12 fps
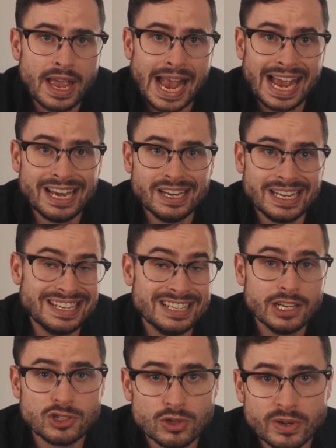And in
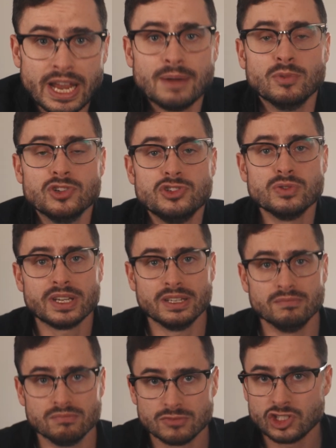digital cameras, you
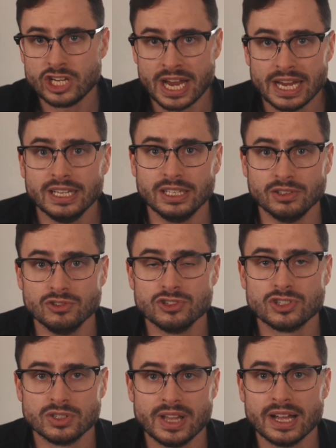can
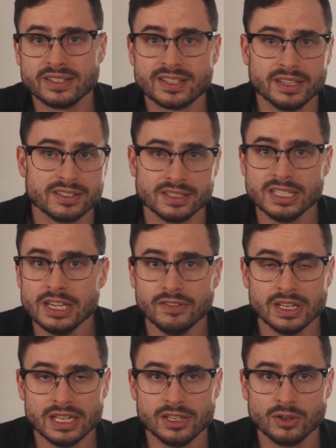change that
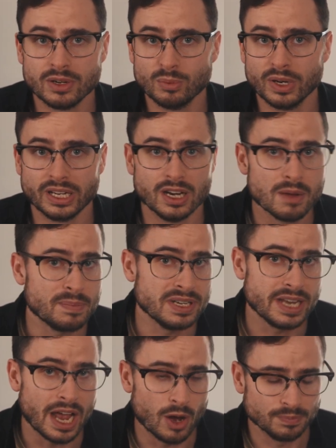sensitivity. You can bring it up
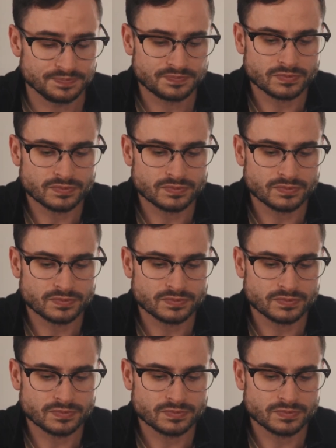and down.